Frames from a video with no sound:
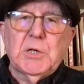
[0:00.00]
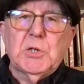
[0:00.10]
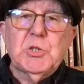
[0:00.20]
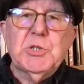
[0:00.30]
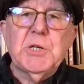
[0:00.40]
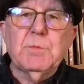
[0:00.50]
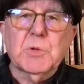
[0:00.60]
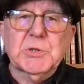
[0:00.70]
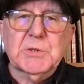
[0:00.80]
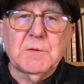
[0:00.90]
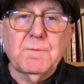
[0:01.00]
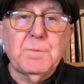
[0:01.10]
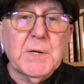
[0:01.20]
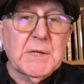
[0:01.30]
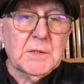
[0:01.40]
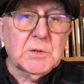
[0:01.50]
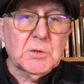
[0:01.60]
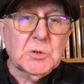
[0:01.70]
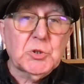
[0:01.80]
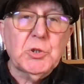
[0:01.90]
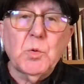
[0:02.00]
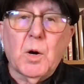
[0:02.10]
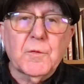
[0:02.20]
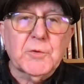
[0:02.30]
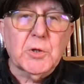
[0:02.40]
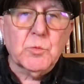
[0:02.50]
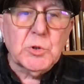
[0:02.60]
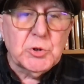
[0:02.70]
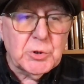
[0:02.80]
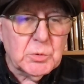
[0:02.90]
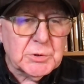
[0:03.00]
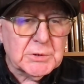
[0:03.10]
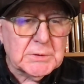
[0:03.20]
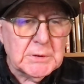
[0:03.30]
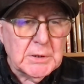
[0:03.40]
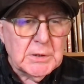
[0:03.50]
she must have been, too often reduced